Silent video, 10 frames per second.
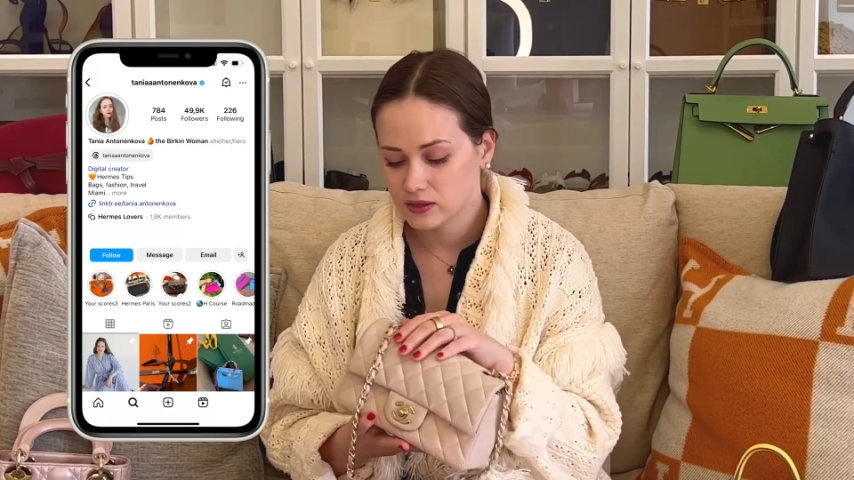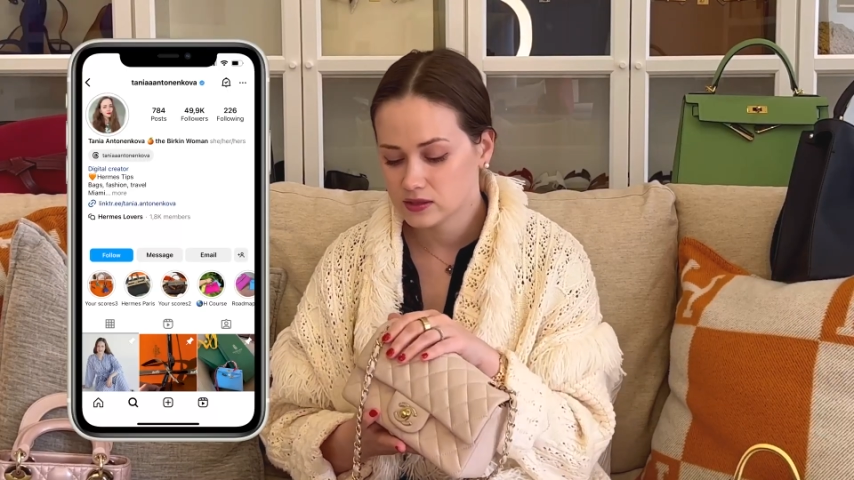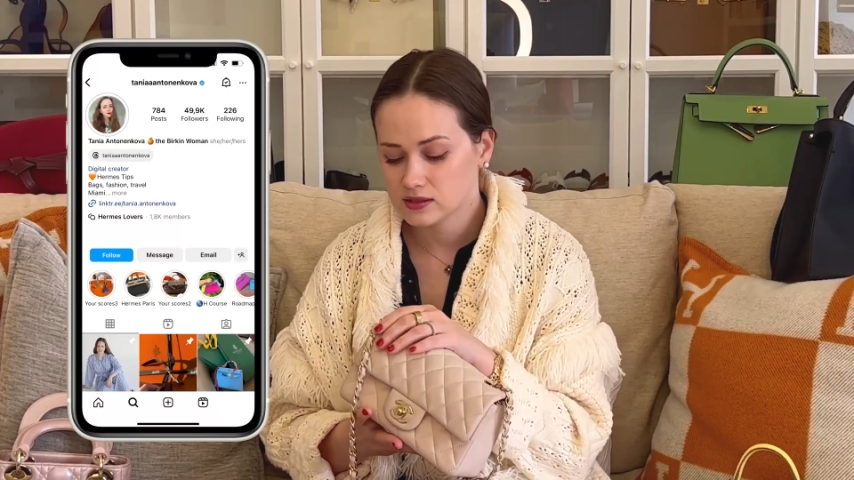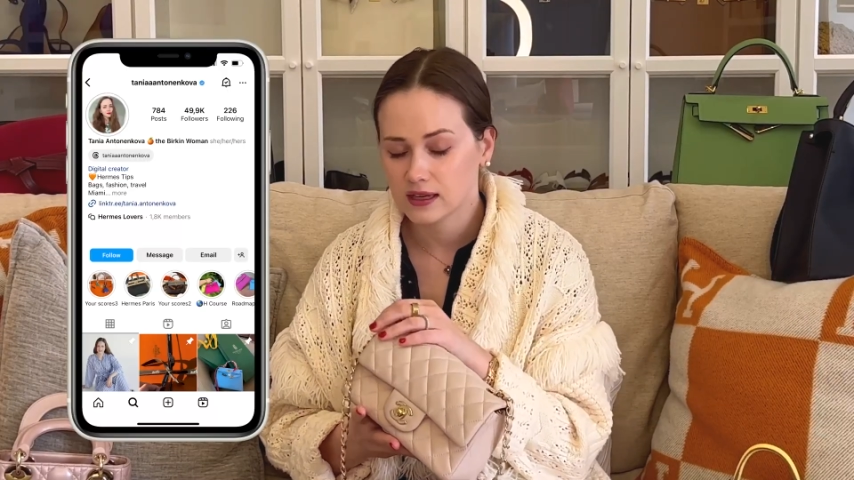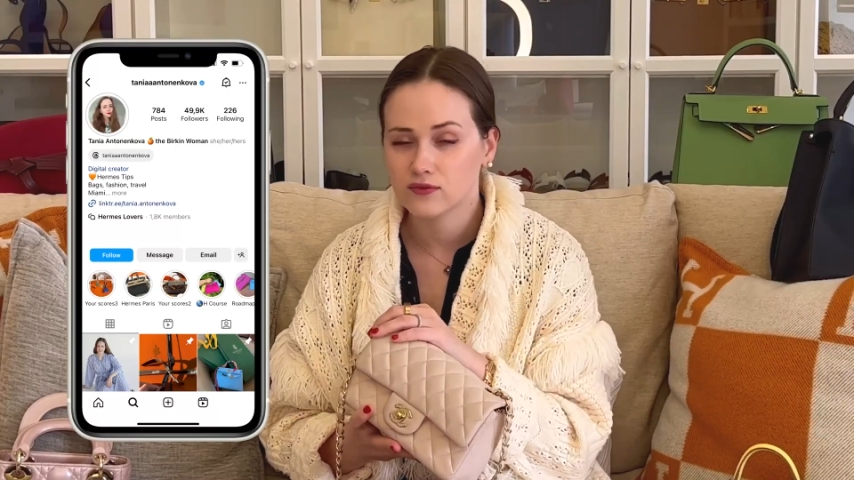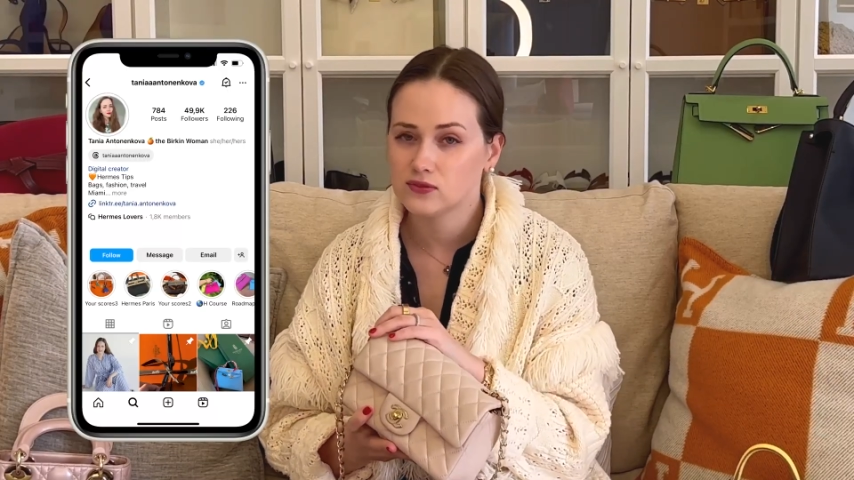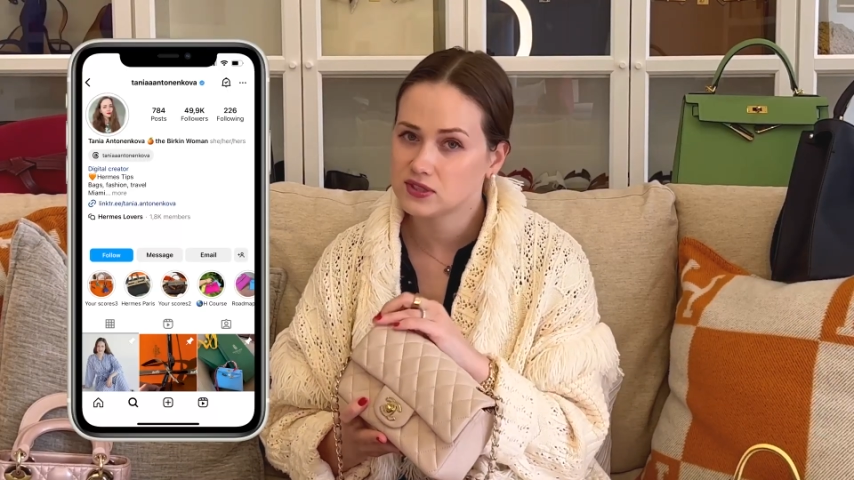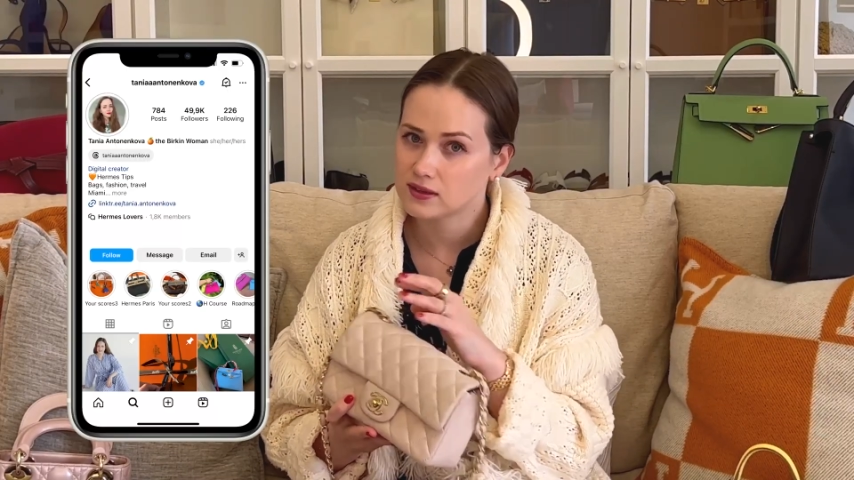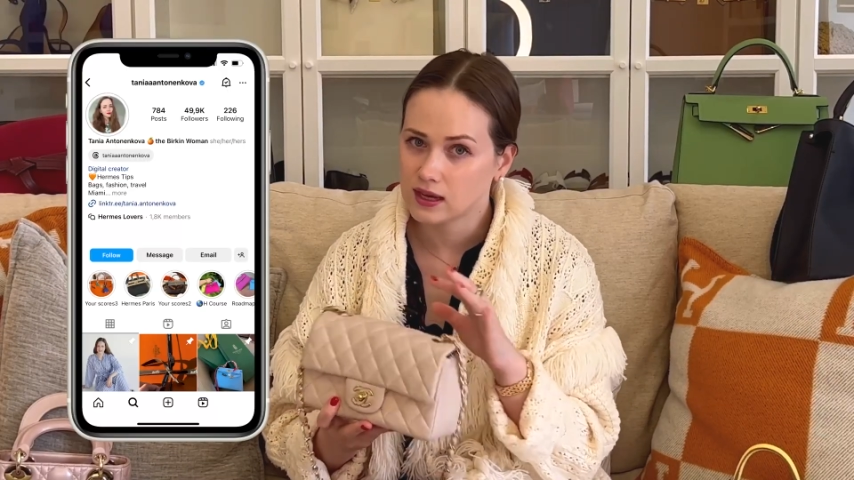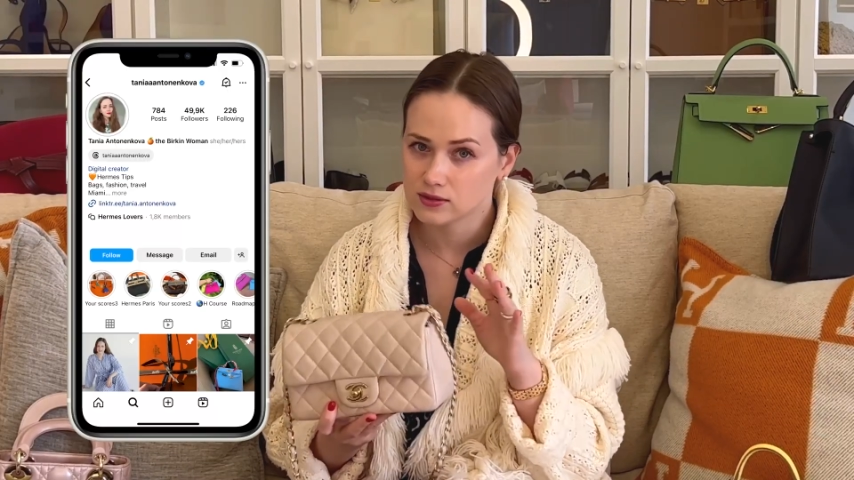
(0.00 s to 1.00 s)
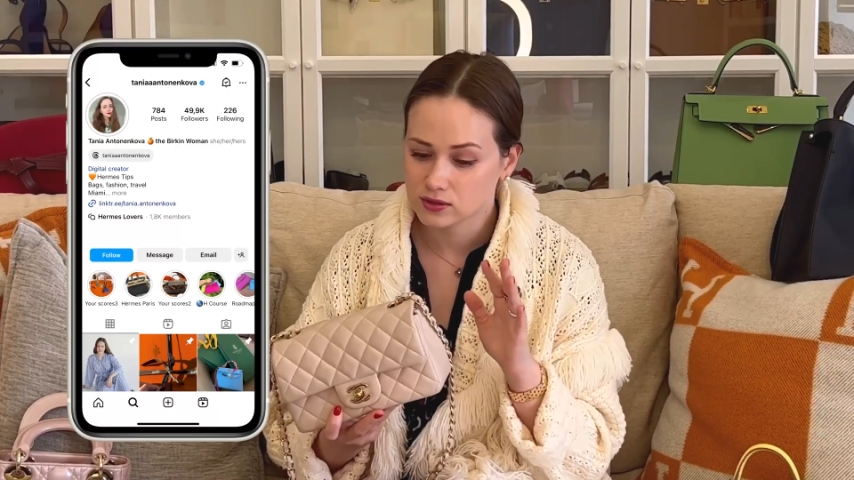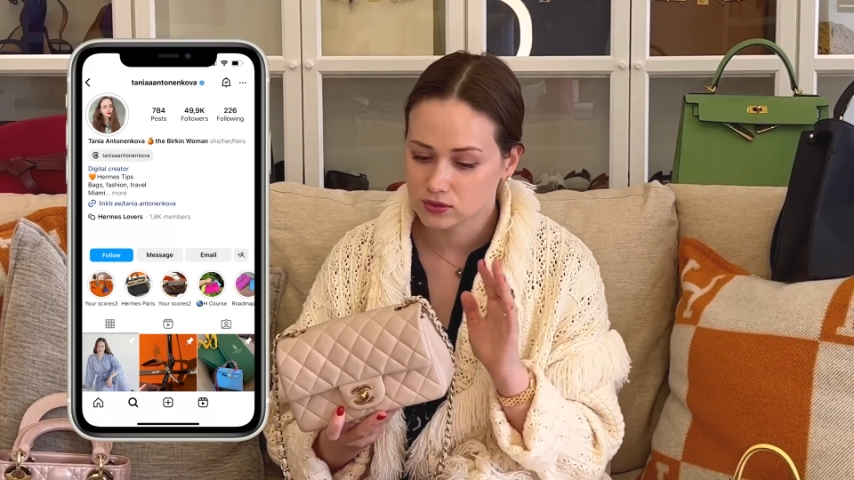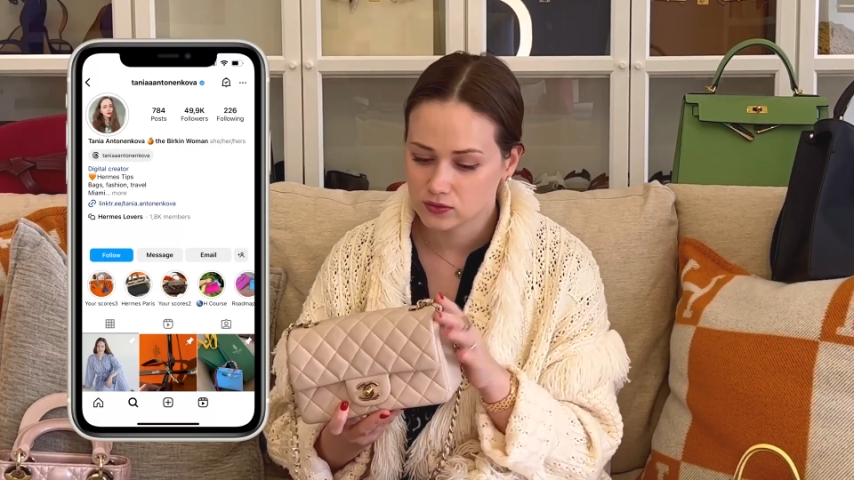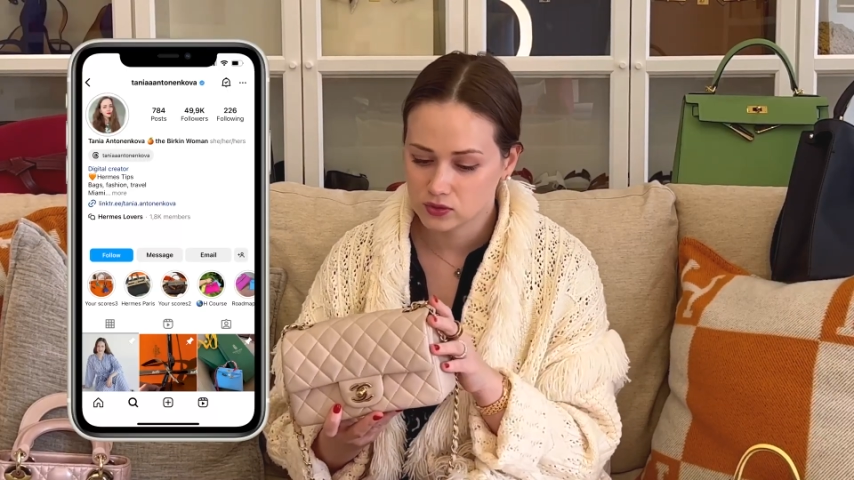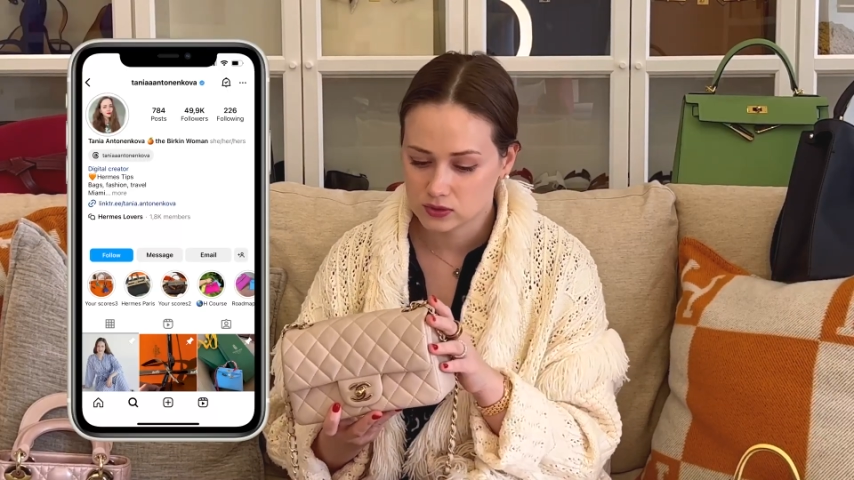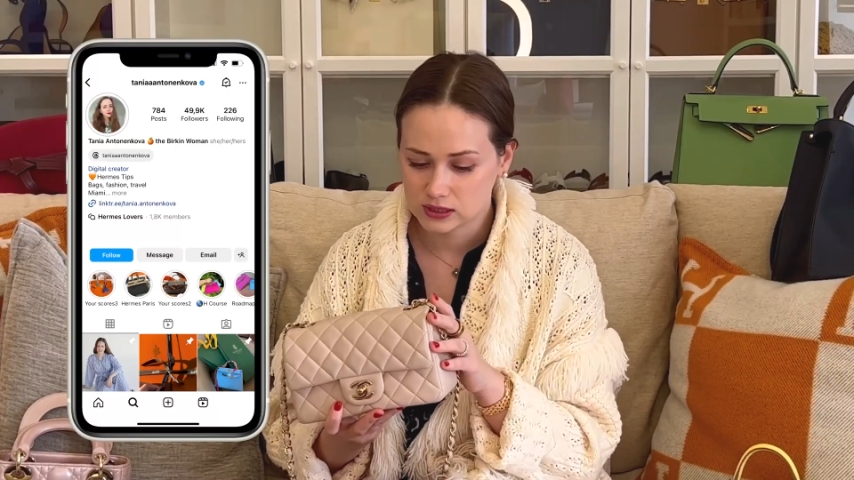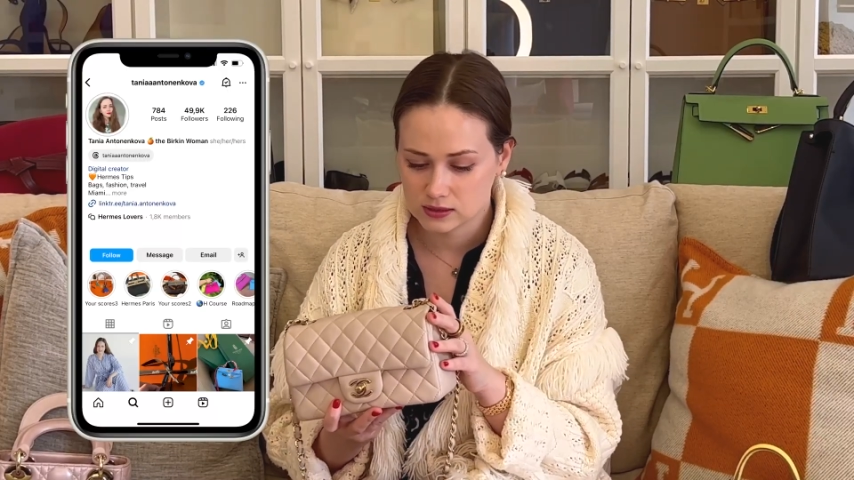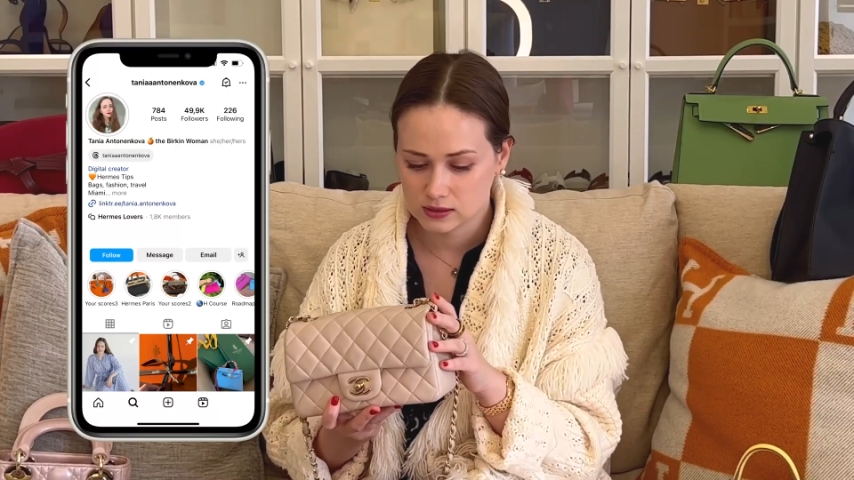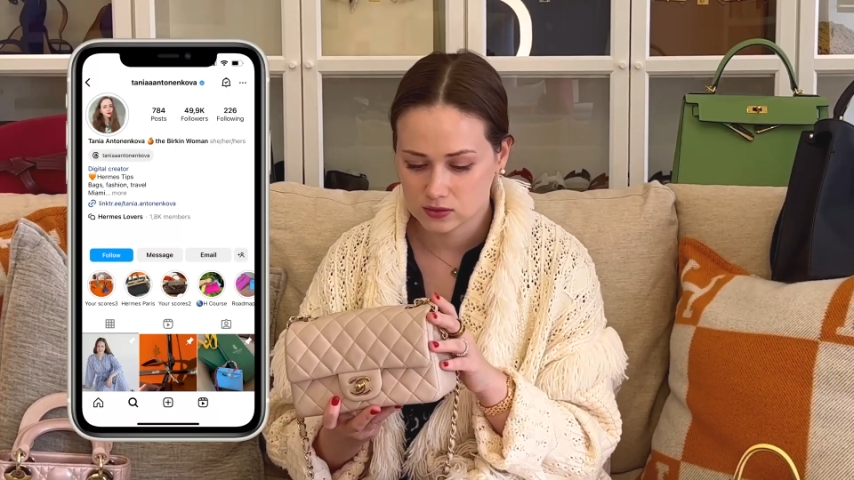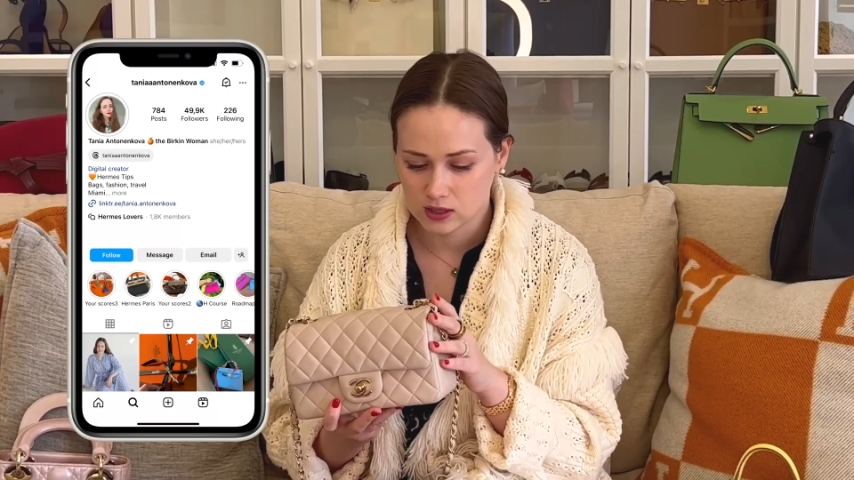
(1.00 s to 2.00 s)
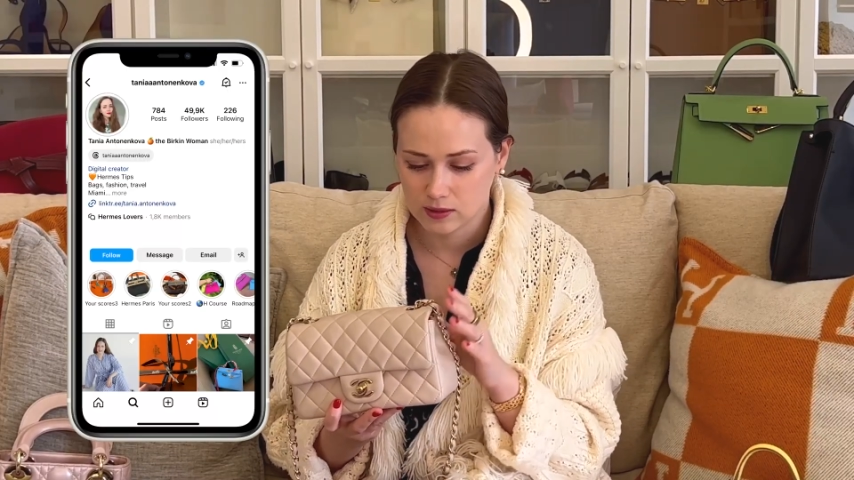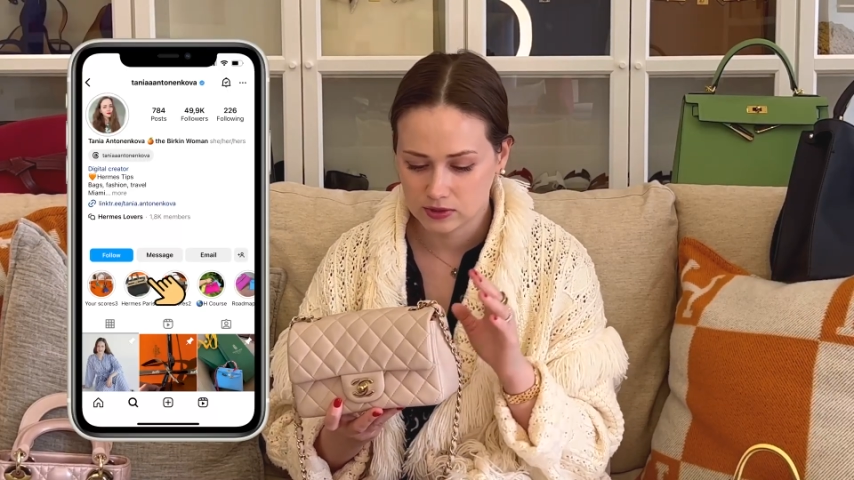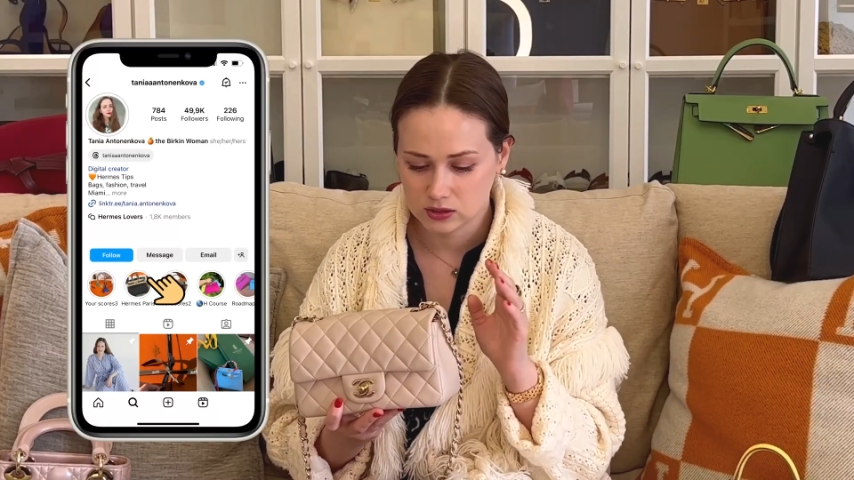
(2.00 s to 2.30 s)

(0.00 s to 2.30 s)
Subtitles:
There's like 50,000 of you on Instagram,